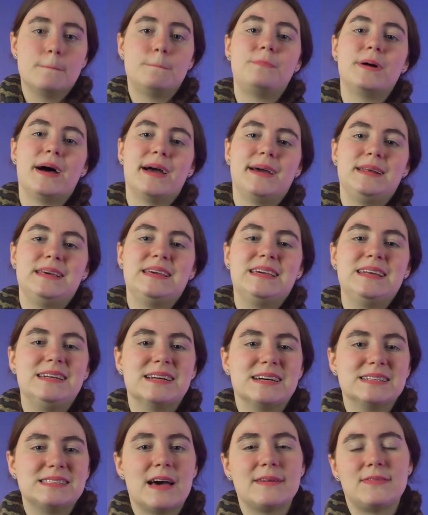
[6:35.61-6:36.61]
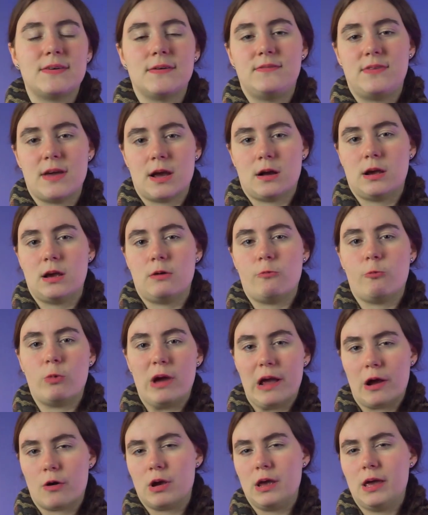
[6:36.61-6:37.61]
But he does have a very
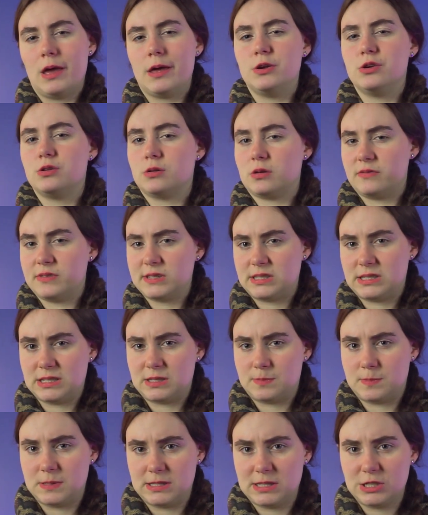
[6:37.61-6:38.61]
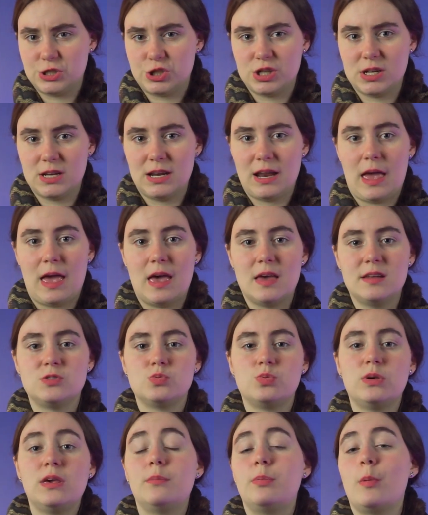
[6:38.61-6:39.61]
wary and nervous disposition, and
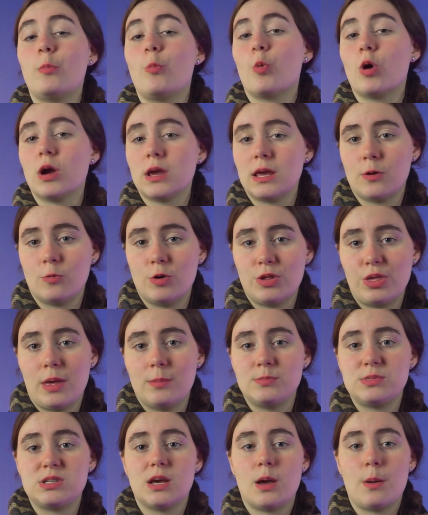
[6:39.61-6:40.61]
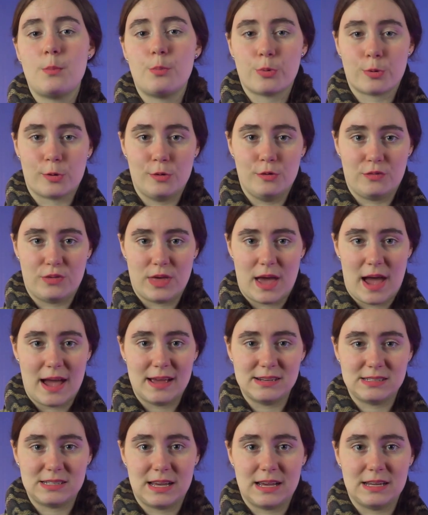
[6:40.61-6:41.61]
we have been working with him to improve
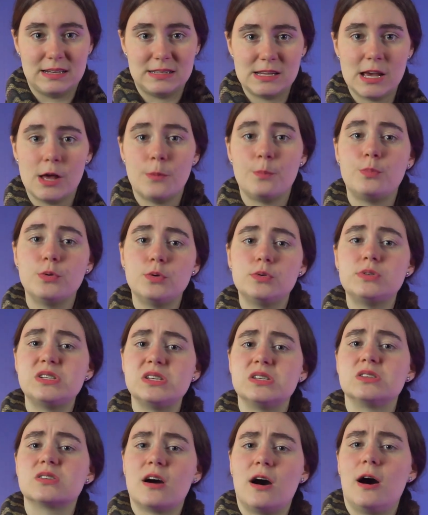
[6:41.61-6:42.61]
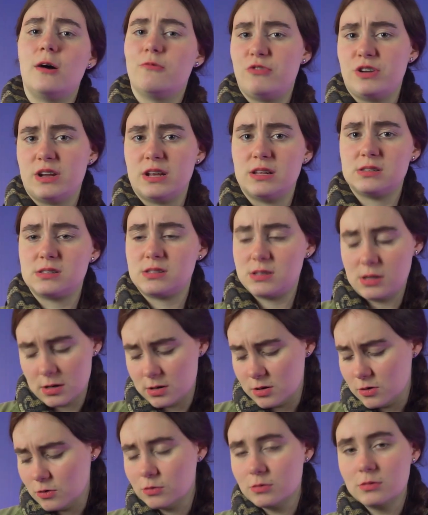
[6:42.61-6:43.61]
that and help boost his confidence, you
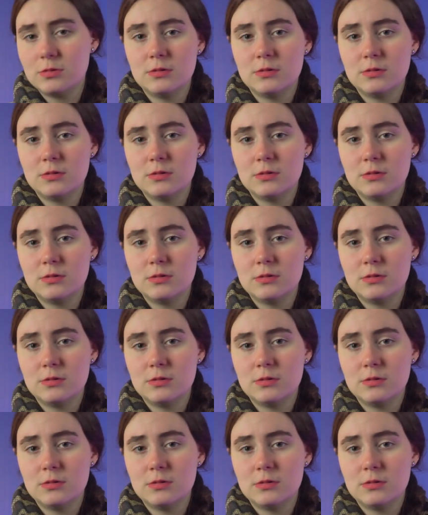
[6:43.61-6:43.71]
know?